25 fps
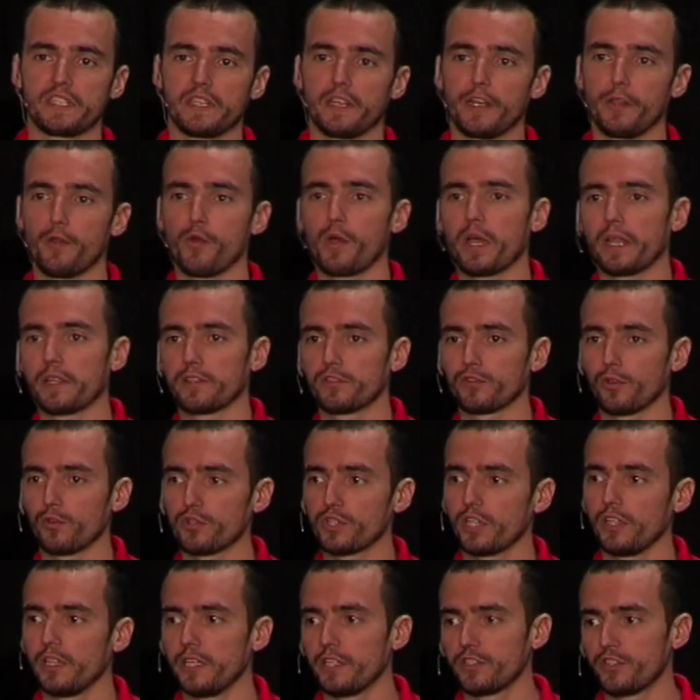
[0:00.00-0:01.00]
basically, you can
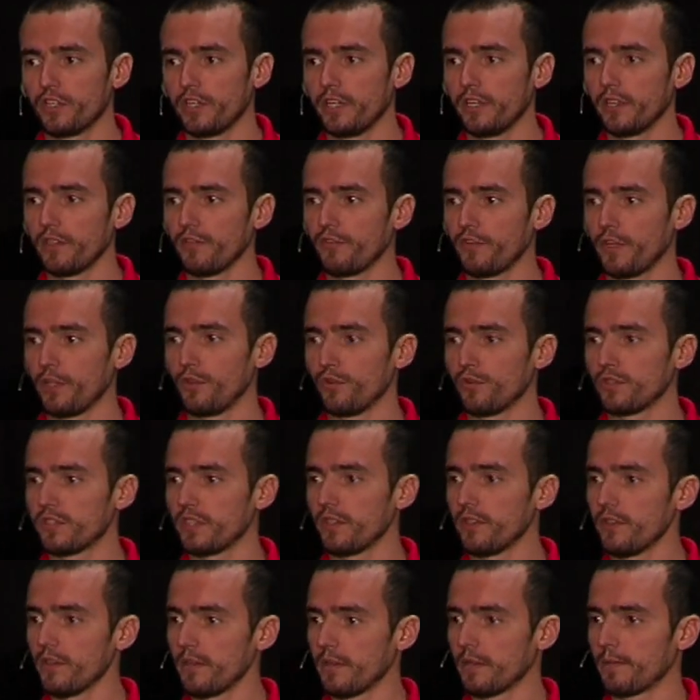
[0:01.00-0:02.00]
social engineer the
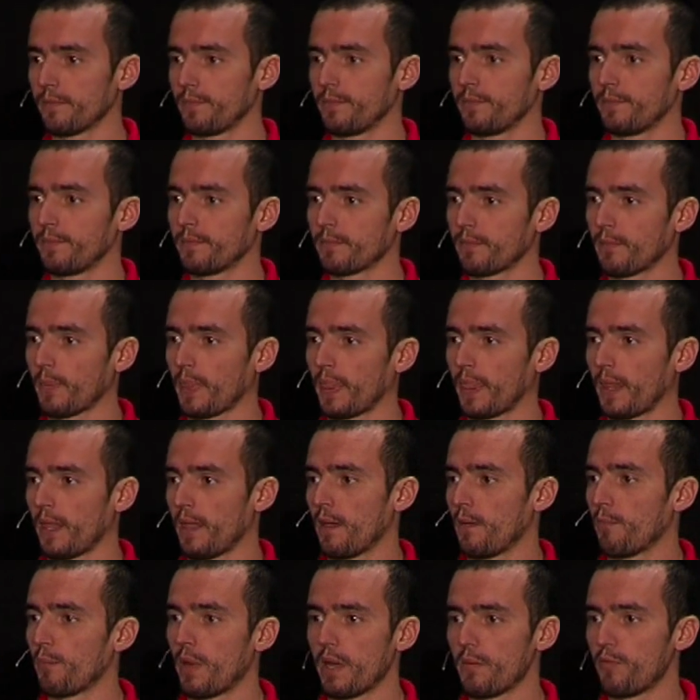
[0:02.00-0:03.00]
user
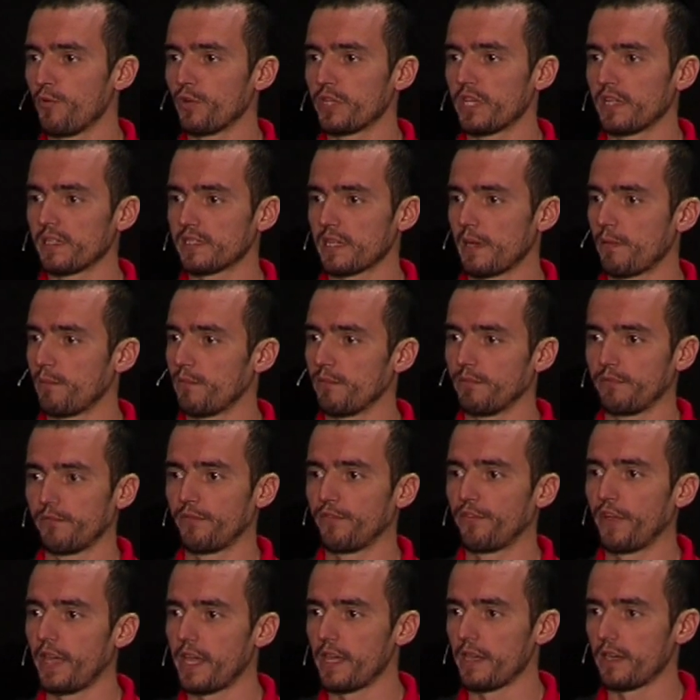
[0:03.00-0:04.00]
by putting some
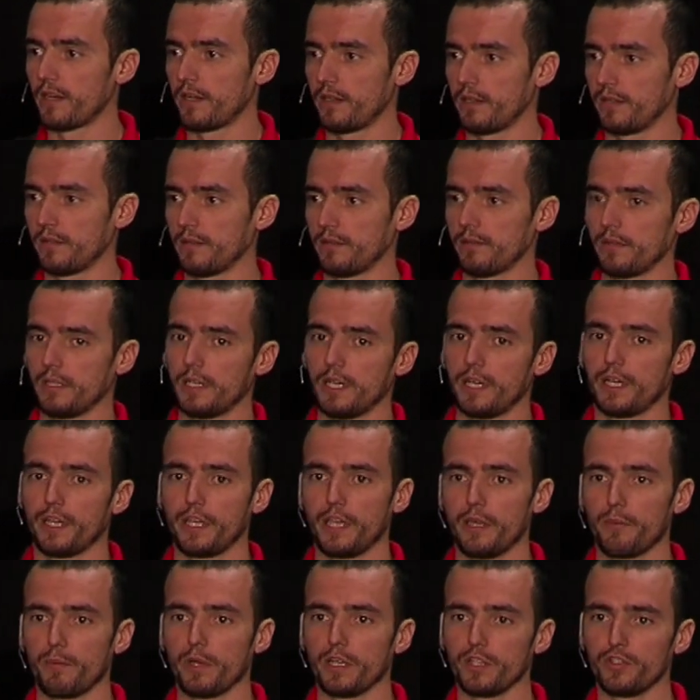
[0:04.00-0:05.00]
fake uh,
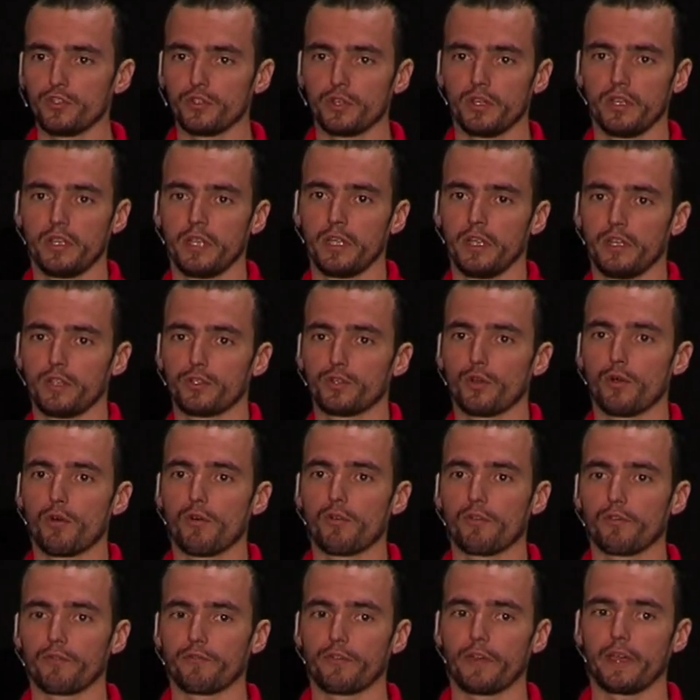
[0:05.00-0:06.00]
image.
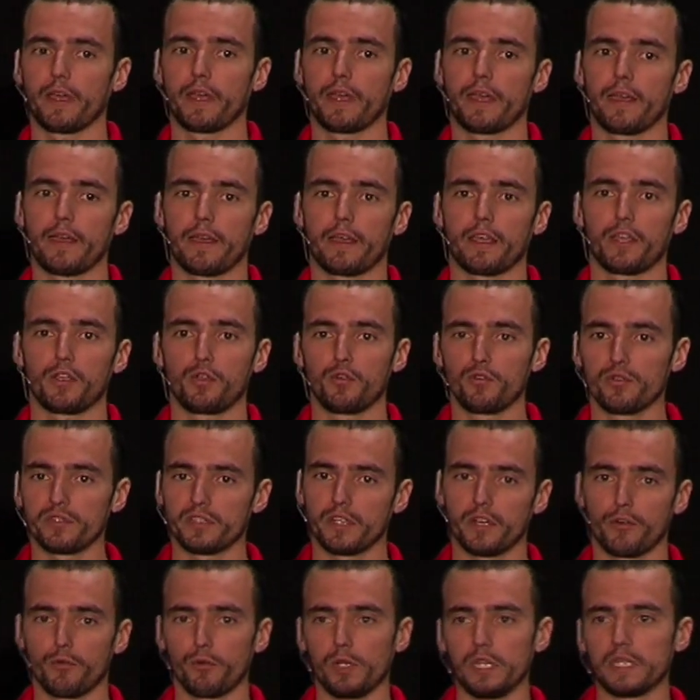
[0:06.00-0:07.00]
So the
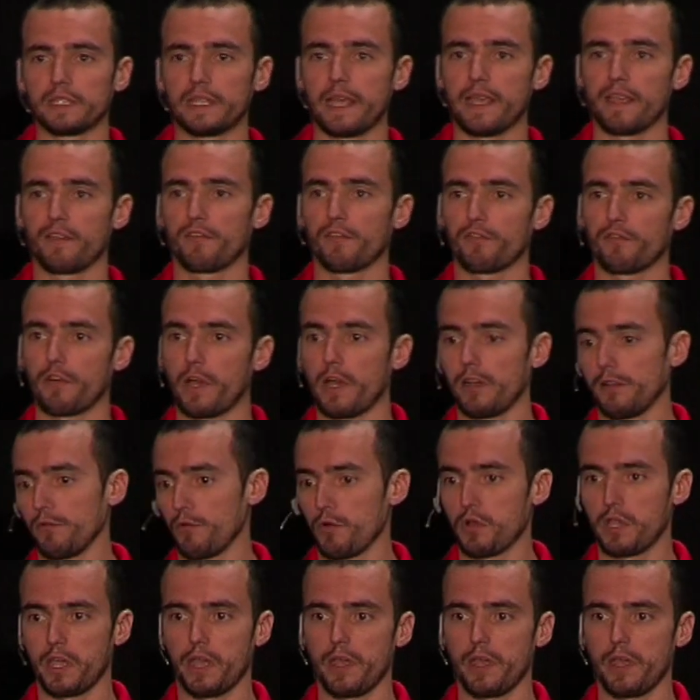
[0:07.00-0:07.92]
user will take the file.